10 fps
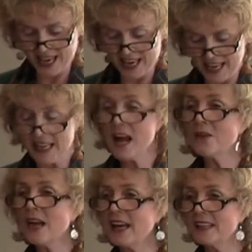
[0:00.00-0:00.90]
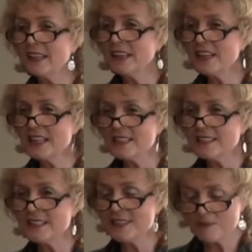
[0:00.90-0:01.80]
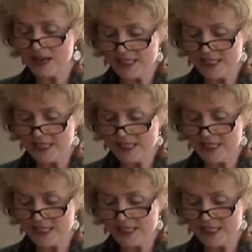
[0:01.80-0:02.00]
to add. And okay, here it is. This is